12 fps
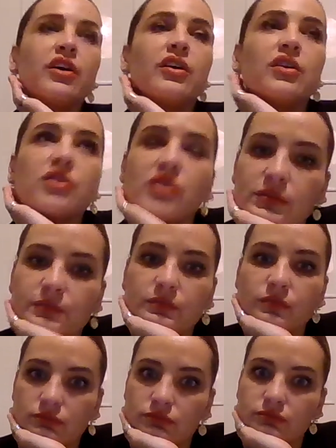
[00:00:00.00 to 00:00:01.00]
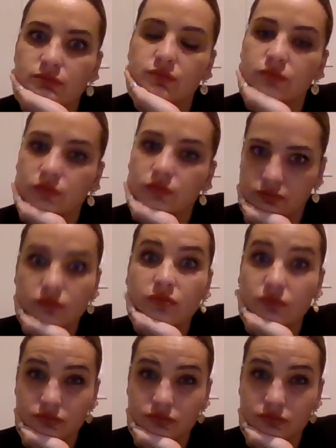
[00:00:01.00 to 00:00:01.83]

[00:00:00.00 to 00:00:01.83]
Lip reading: So, it's going to be upfront cost, but your